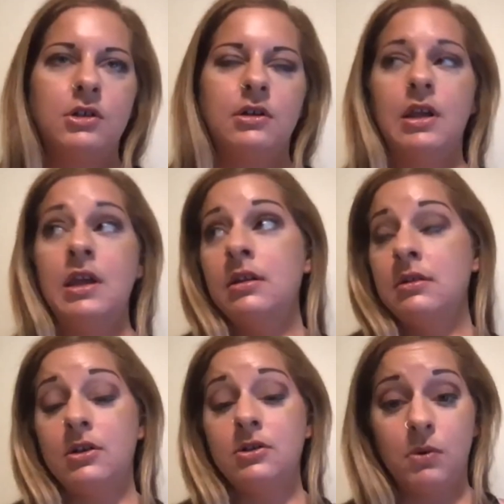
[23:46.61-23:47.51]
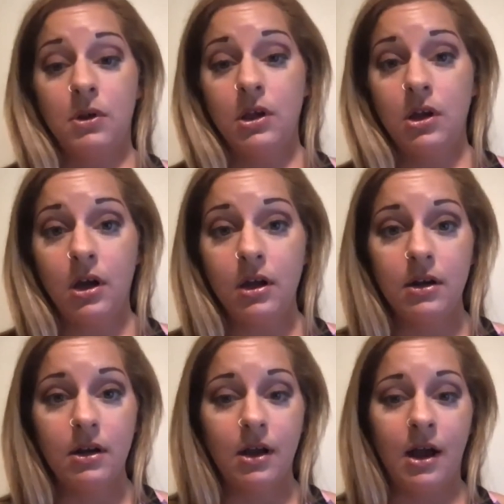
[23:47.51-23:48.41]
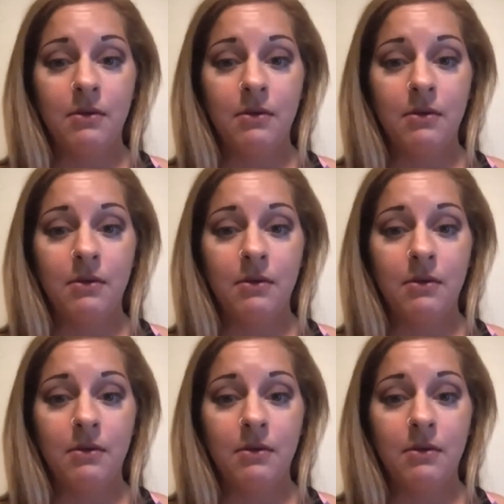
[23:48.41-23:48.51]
and Ian does really good. I